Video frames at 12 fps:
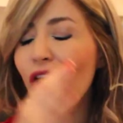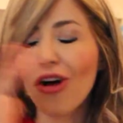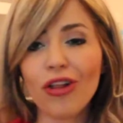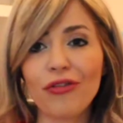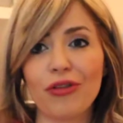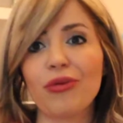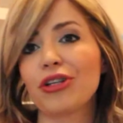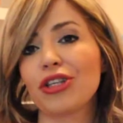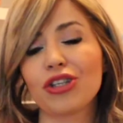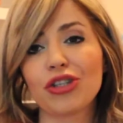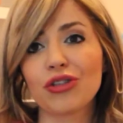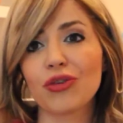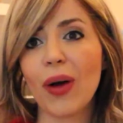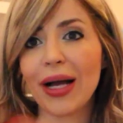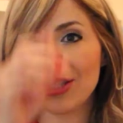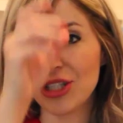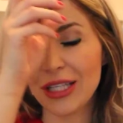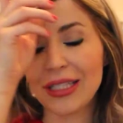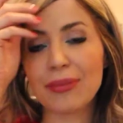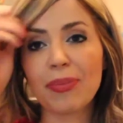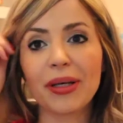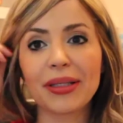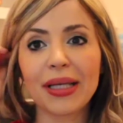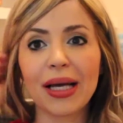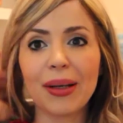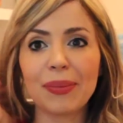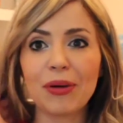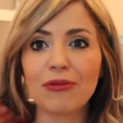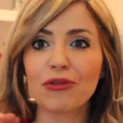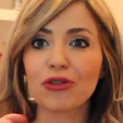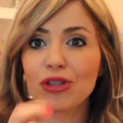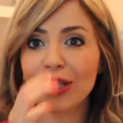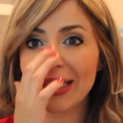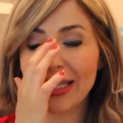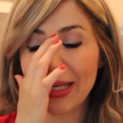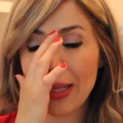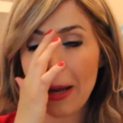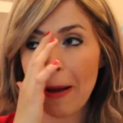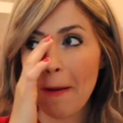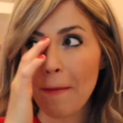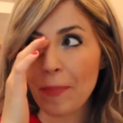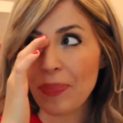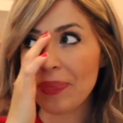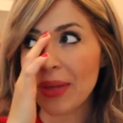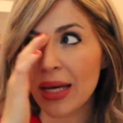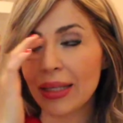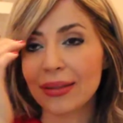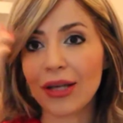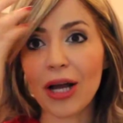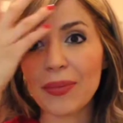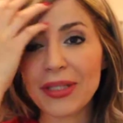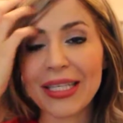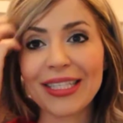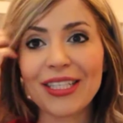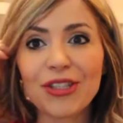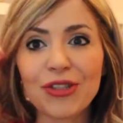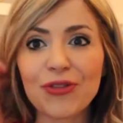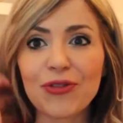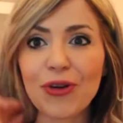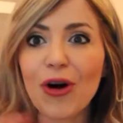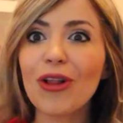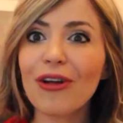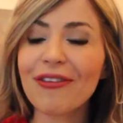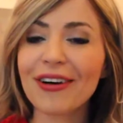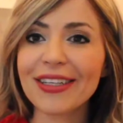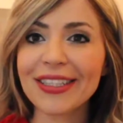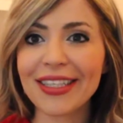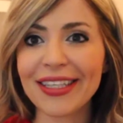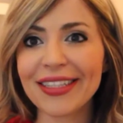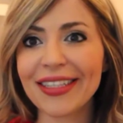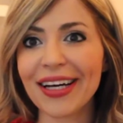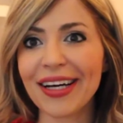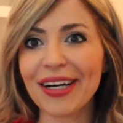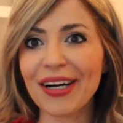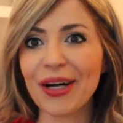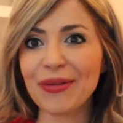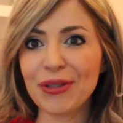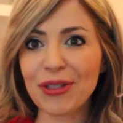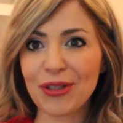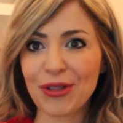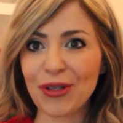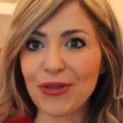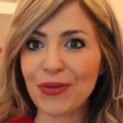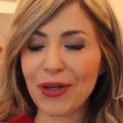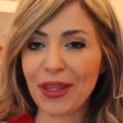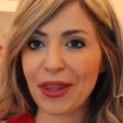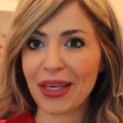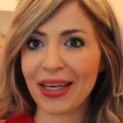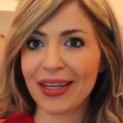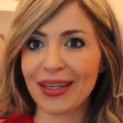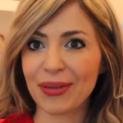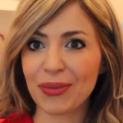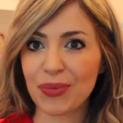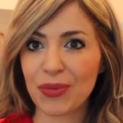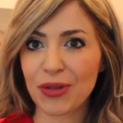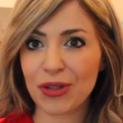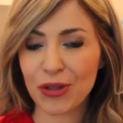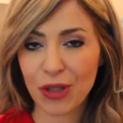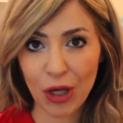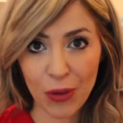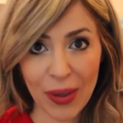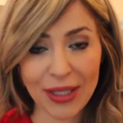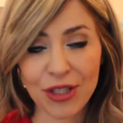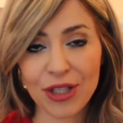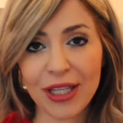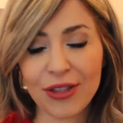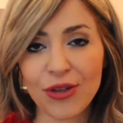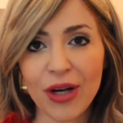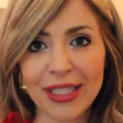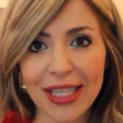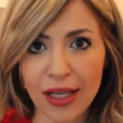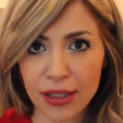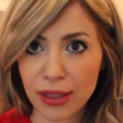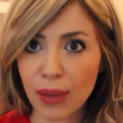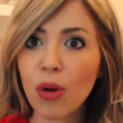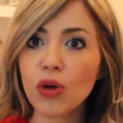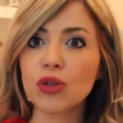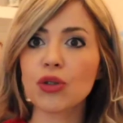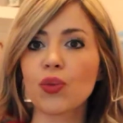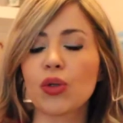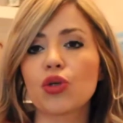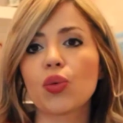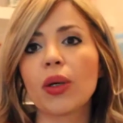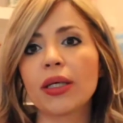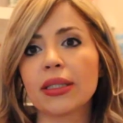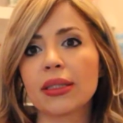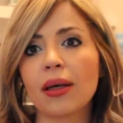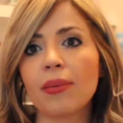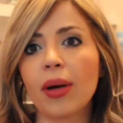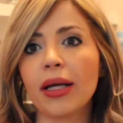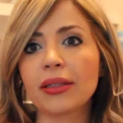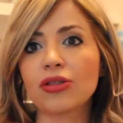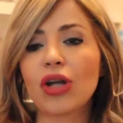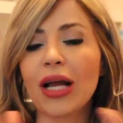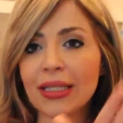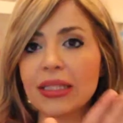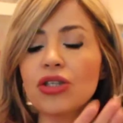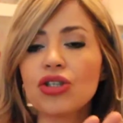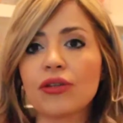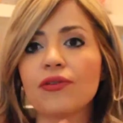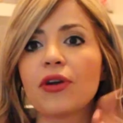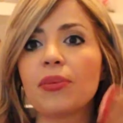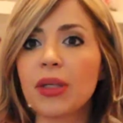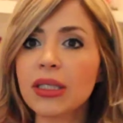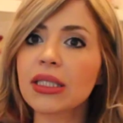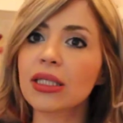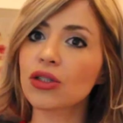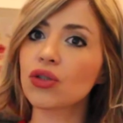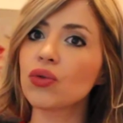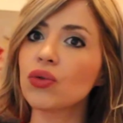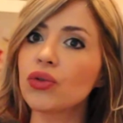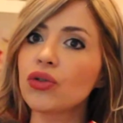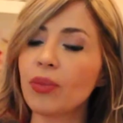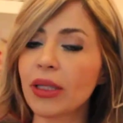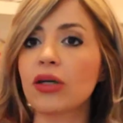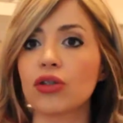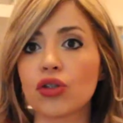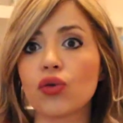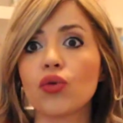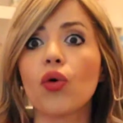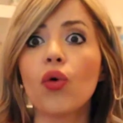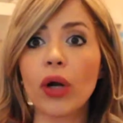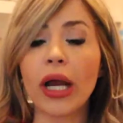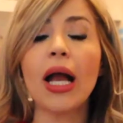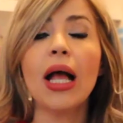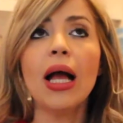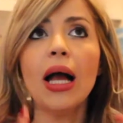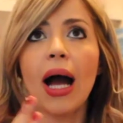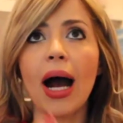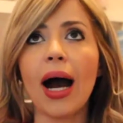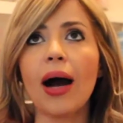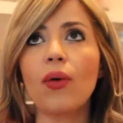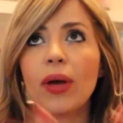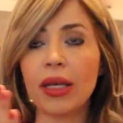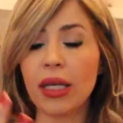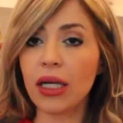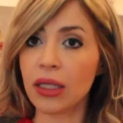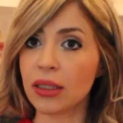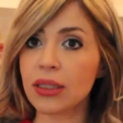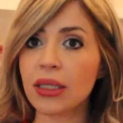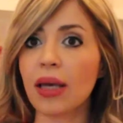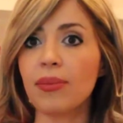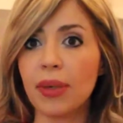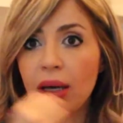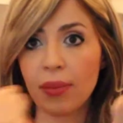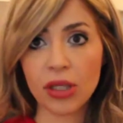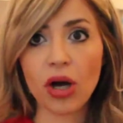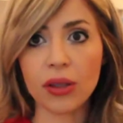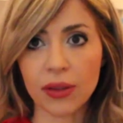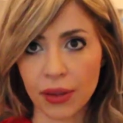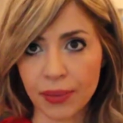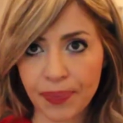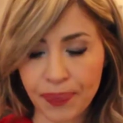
all of them are such a good questions, but unfortunately time is an issue for all of us, and I will start with a question that you guys asked the most, which was my transition from nursing school to medical school, or how a nurse can become a doctor.